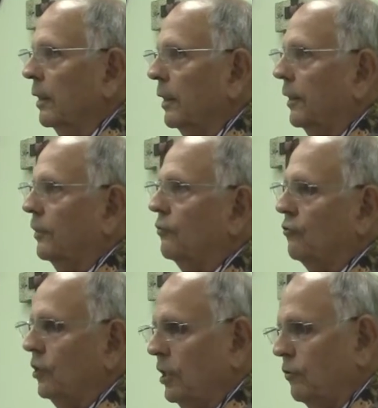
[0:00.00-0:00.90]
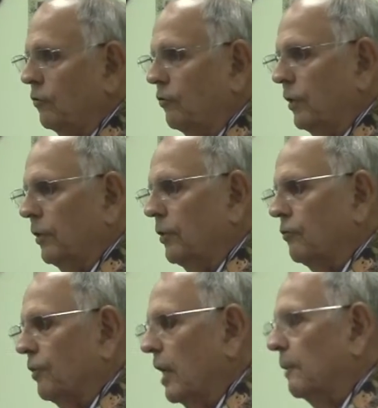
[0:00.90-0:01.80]
And as Jesus and the
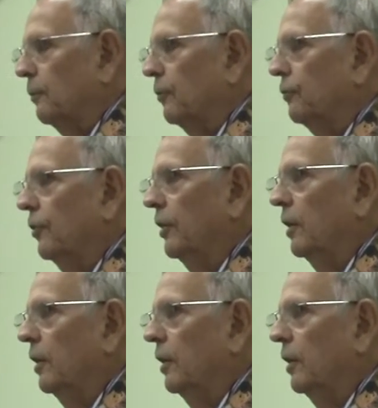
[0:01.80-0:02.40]
disciples